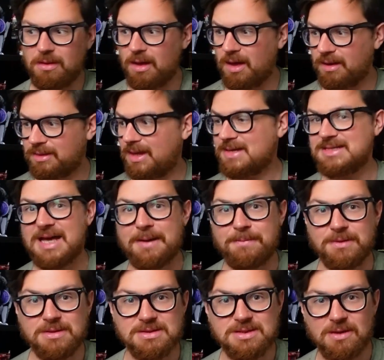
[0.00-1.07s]
that has
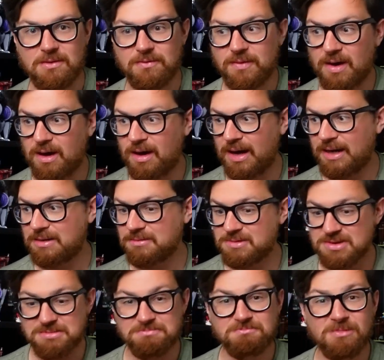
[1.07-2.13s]
happened so far. And
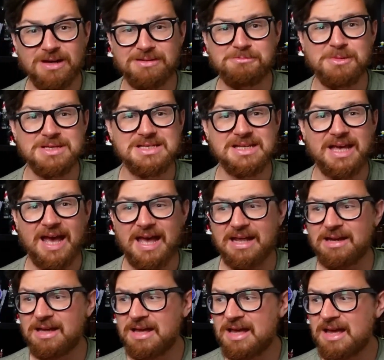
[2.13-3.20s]
just once
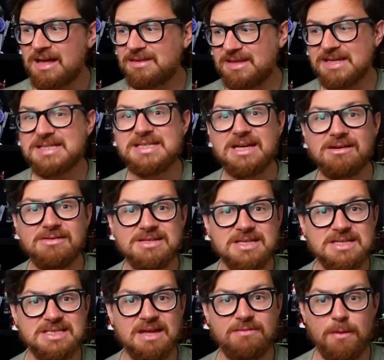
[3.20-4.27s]
again, This series
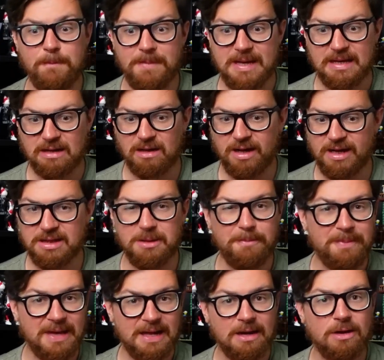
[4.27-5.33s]
has never been like the
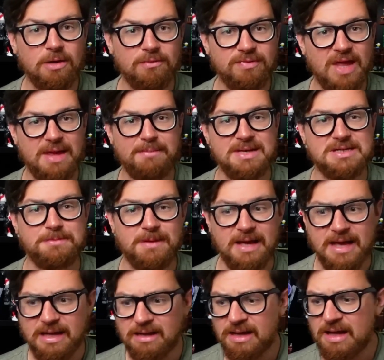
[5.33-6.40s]
pillar of Name
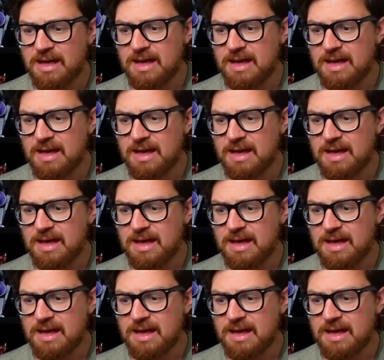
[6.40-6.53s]
Explain.